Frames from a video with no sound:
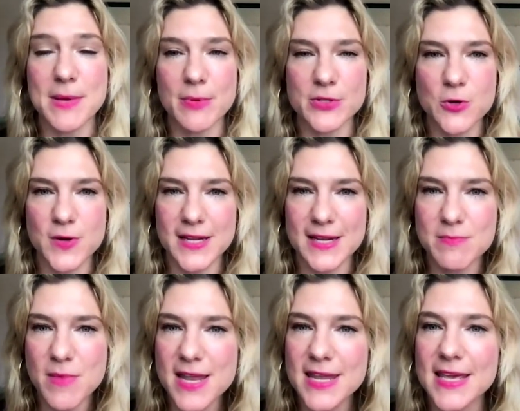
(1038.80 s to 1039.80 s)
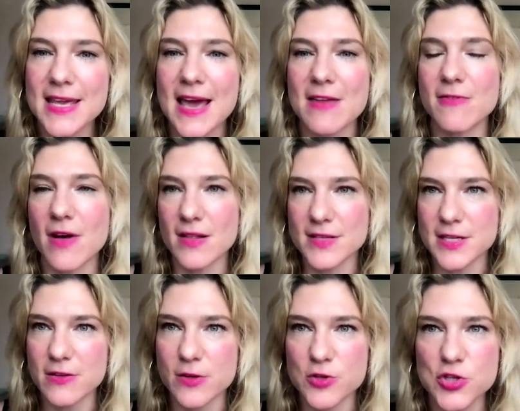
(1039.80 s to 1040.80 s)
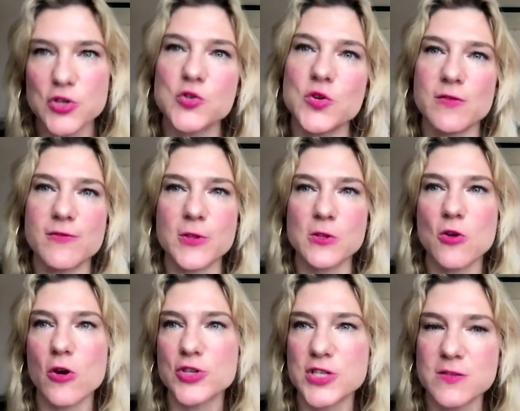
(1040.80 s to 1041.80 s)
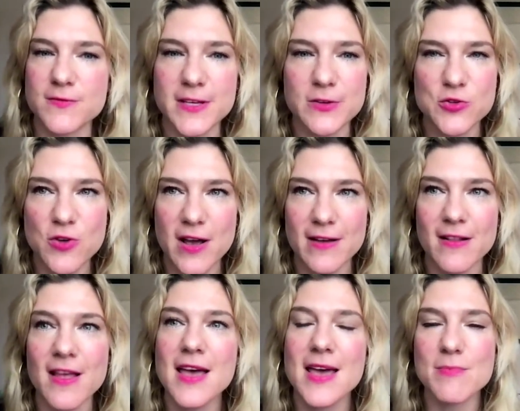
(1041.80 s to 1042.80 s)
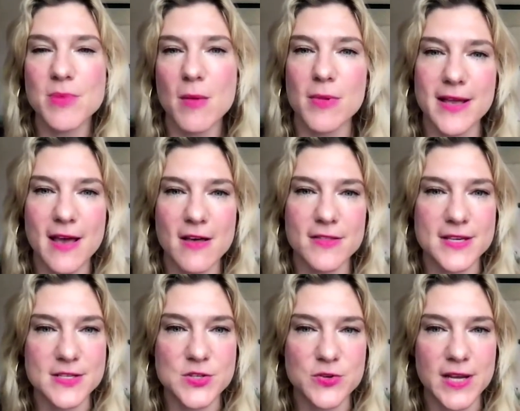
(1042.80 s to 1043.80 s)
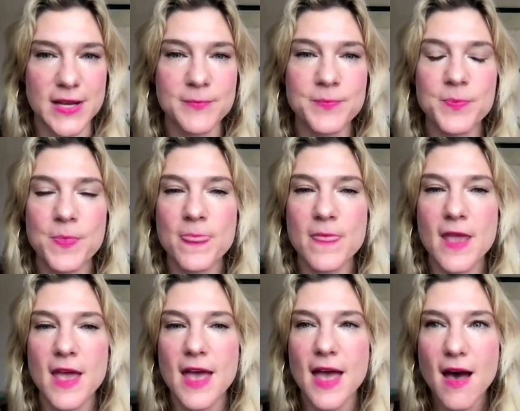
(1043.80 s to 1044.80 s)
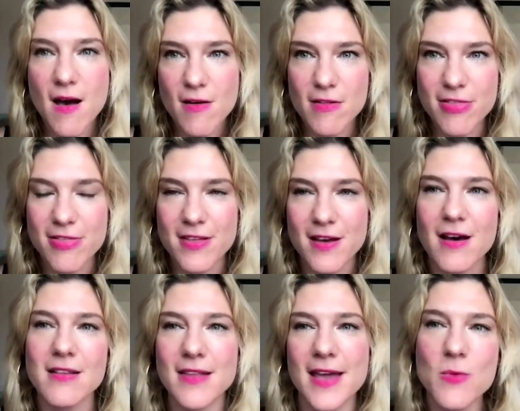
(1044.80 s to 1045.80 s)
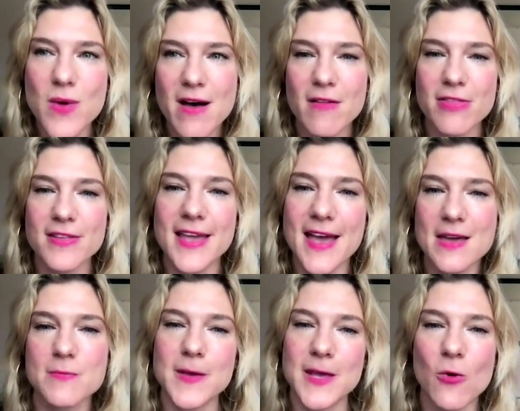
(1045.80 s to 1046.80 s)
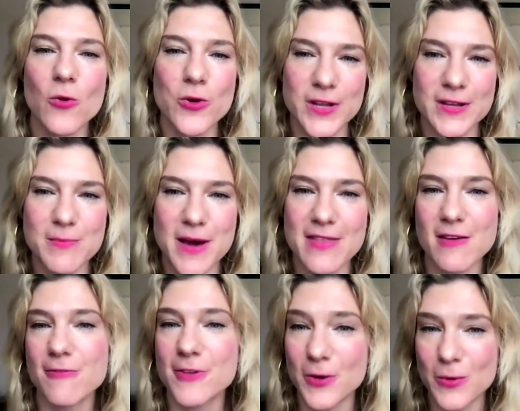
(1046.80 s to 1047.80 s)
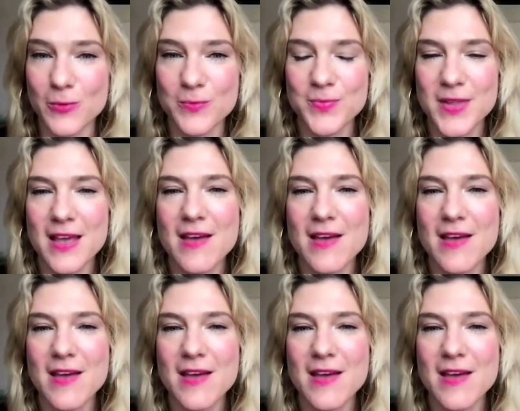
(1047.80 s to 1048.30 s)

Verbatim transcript: people donated money and volunteered their children for the largest field trial in public health history. Health, unlike wealth, can't be hoarded by the few.